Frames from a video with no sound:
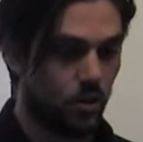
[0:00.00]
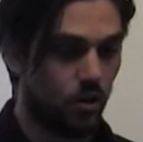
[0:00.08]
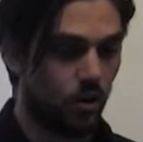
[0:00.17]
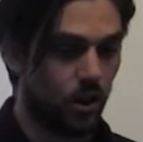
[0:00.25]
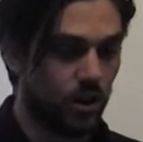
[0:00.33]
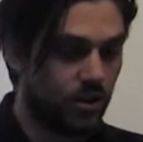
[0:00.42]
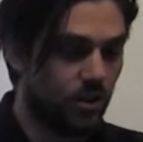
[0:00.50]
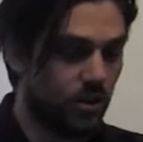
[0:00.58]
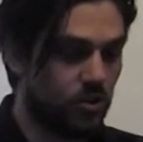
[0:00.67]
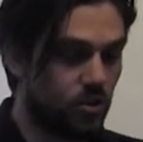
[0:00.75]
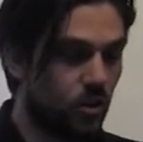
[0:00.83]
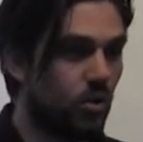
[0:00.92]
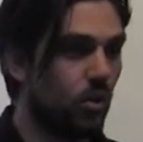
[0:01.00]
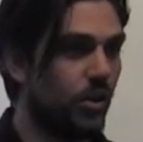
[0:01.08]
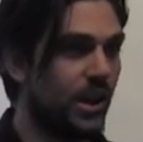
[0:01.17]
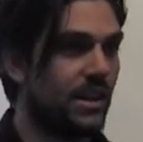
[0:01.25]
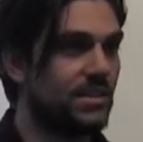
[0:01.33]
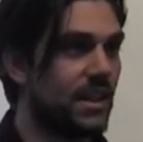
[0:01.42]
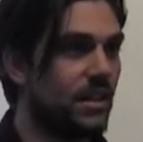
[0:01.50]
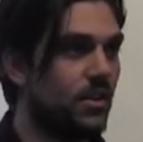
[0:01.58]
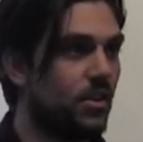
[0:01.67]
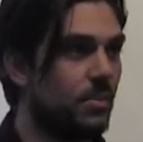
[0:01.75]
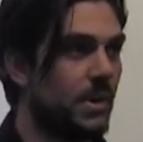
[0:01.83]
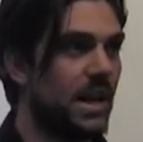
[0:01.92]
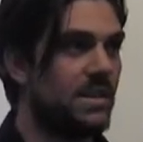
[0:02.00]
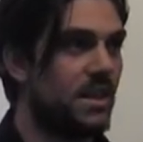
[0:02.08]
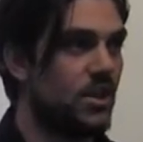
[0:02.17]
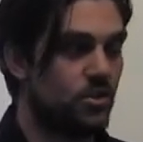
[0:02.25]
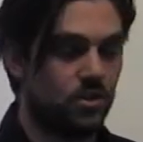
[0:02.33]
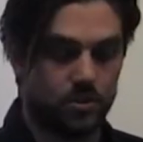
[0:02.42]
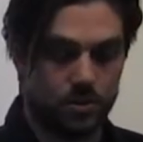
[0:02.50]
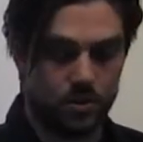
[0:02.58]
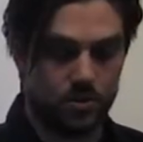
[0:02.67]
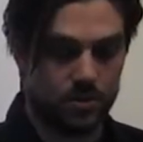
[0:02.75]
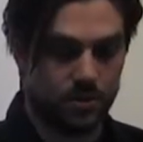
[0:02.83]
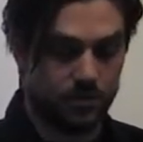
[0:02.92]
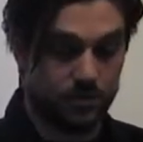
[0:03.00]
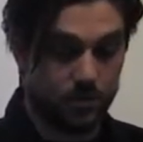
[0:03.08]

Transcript: or the so-called extended urbanization, to use the,